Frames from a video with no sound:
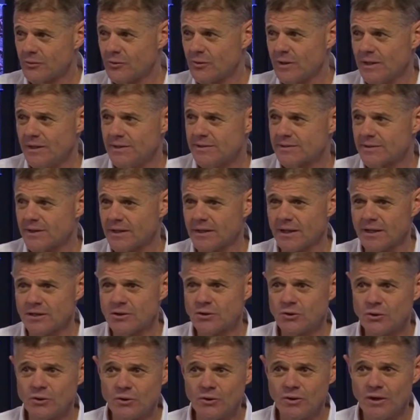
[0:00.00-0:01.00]
already said, I
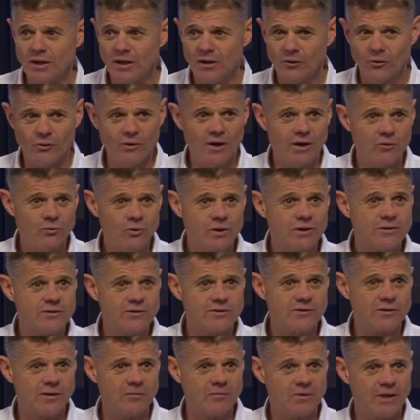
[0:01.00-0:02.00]
do or I will to
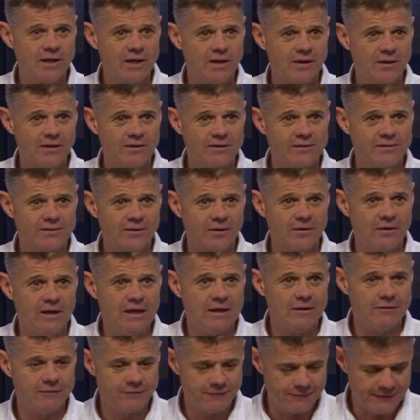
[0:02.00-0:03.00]
somebody else. So
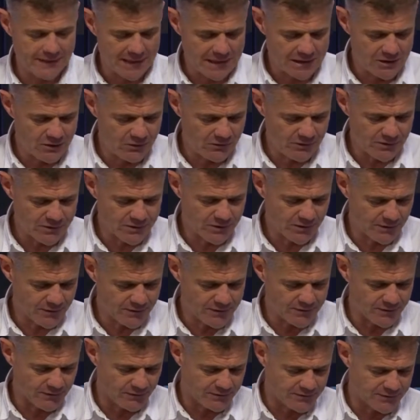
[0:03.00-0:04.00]
value each
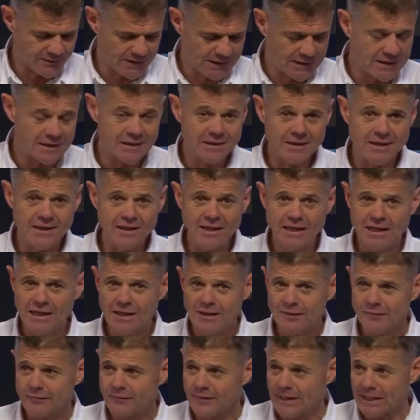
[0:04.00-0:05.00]
other. So secondly,
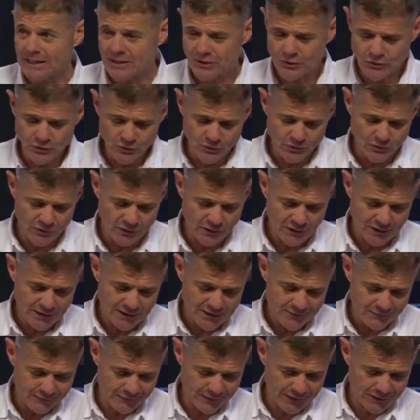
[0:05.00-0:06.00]
value your
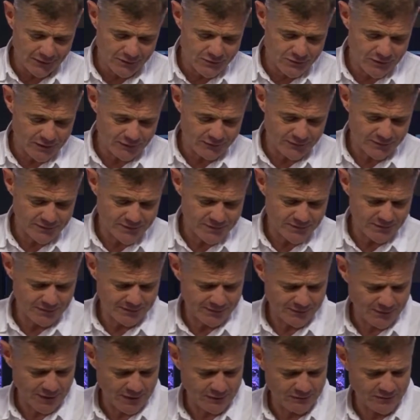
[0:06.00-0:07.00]
fellow
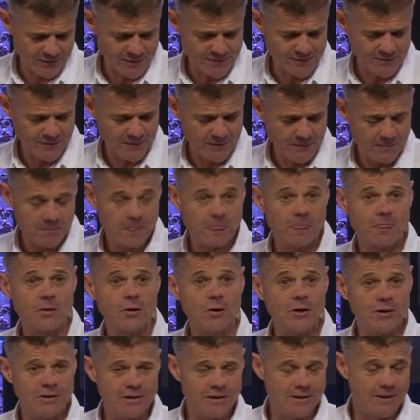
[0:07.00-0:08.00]
travelers.
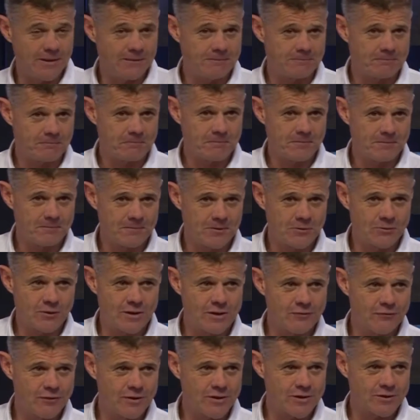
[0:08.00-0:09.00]
Thirdly, you
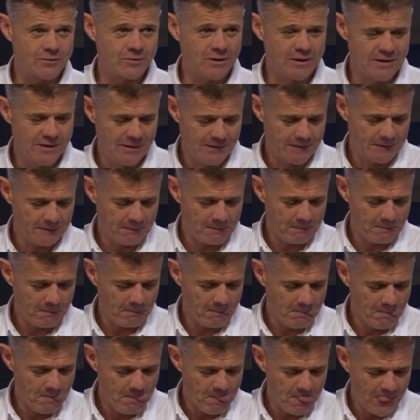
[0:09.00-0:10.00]
ready for this one?
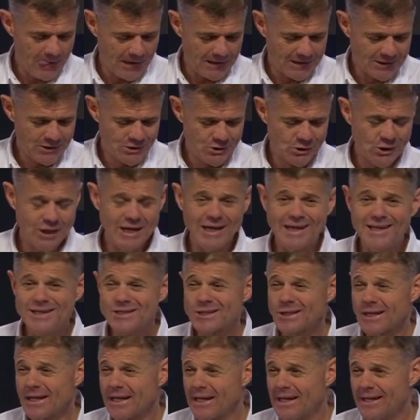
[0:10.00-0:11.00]

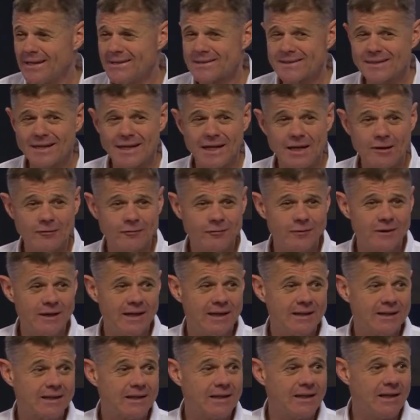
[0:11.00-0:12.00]
Change lanes
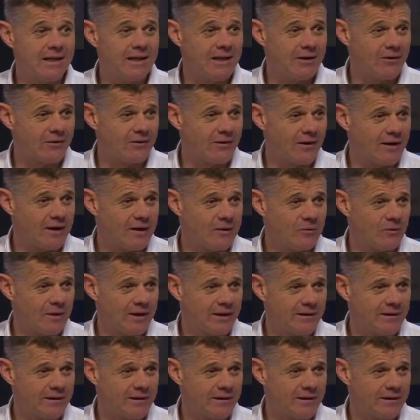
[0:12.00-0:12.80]
carefully and clearly on the highway.